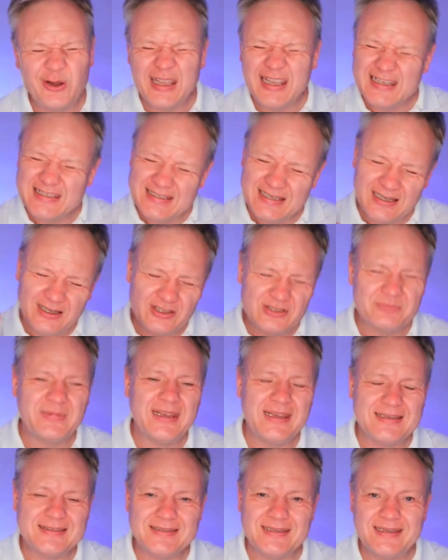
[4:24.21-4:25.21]
he tells
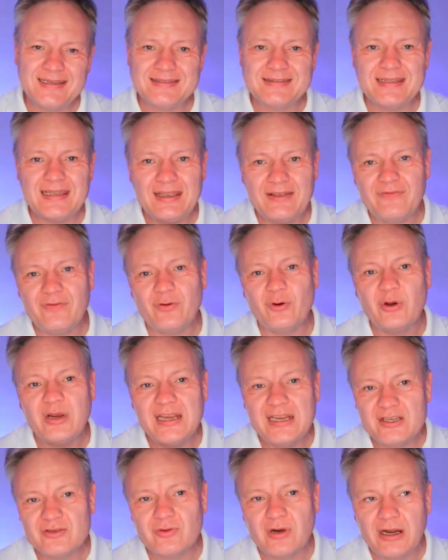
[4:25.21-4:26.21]
me it's this, therefore
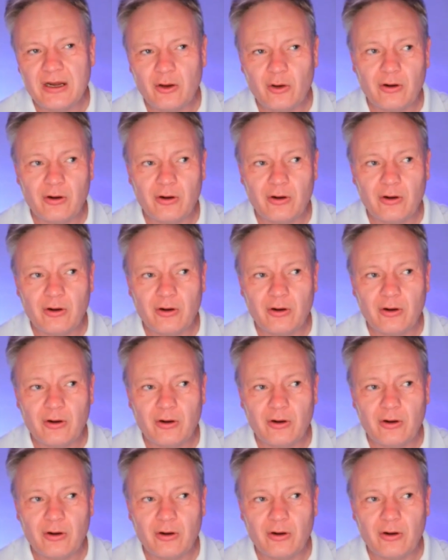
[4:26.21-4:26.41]
he's right.